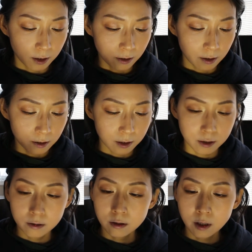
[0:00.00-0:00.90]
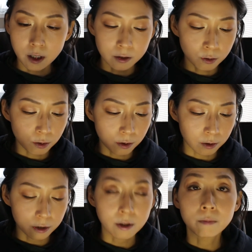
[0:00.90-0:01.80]
I think contour
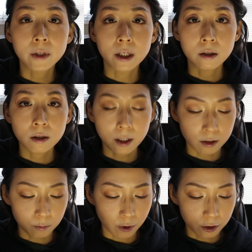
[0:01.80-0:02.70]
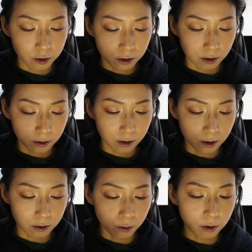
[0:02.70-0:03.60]
or something kind of brush,
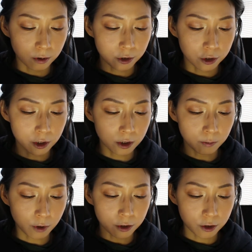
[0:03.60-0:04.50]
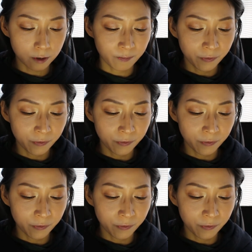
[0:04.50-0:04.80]
contour or cheek brush.